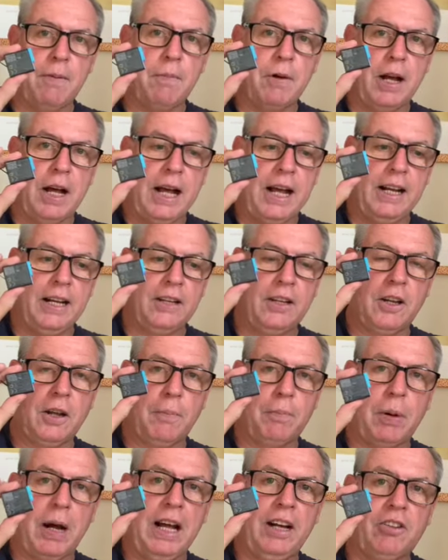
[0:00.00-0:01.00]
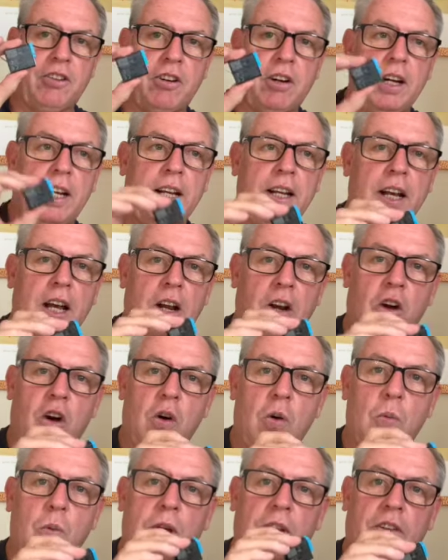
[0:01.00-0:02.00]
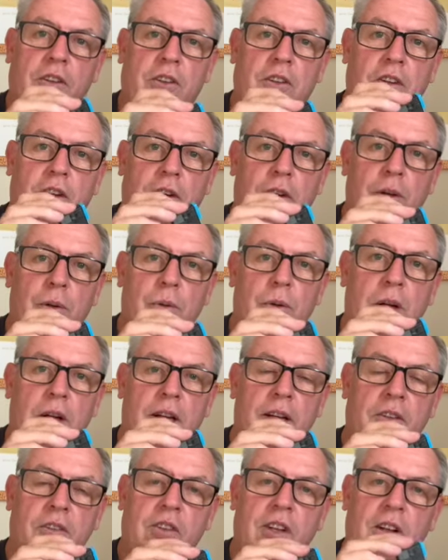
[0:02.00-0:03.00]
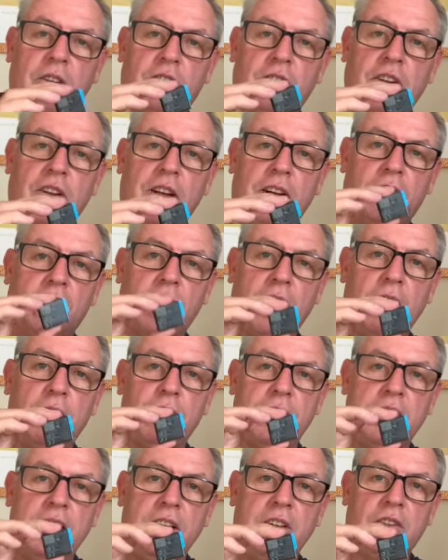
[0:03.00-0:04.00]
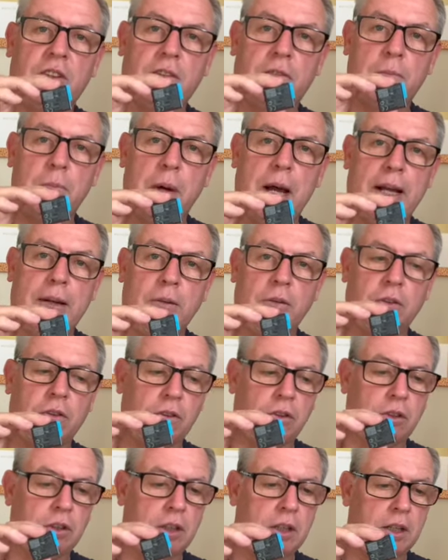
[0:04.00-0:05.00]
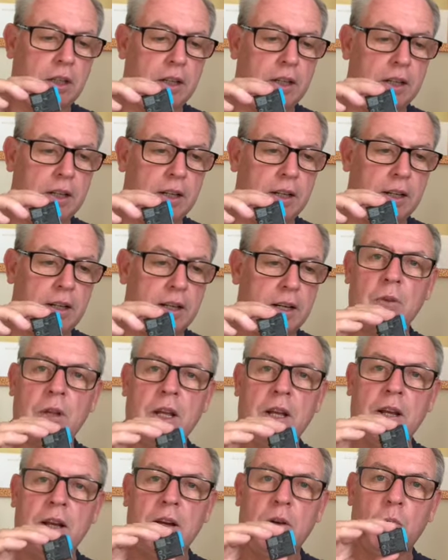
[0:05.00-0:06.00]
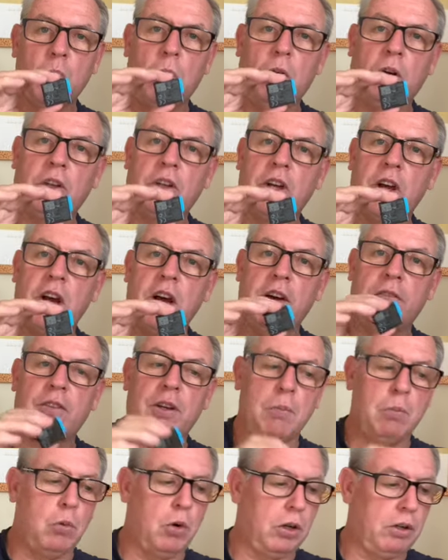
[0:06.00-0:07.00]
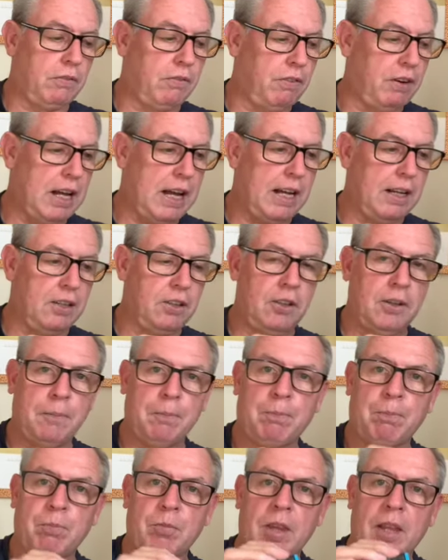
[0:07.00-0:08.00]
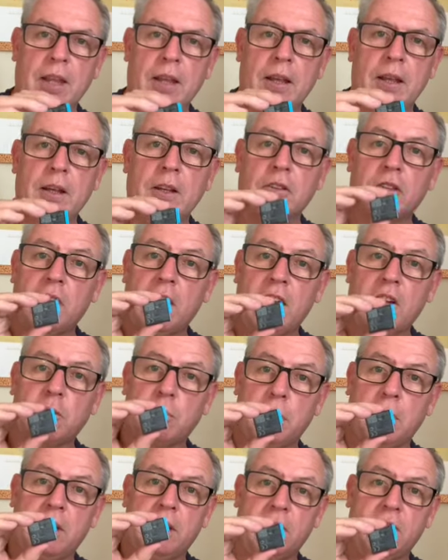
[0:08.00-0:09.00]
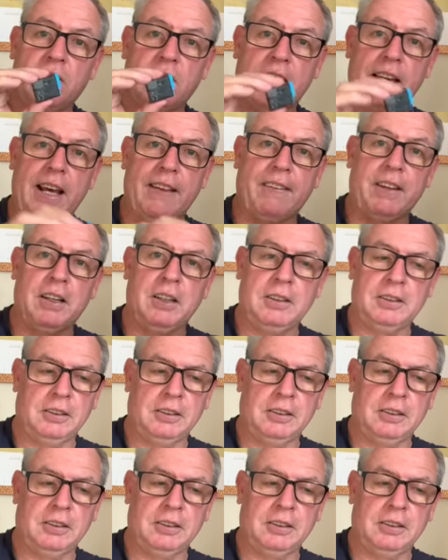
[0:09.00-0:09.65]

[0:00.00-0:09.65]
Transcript: and a battery along with two self-adhesive mounts. One curved and one flat. So let's put this together.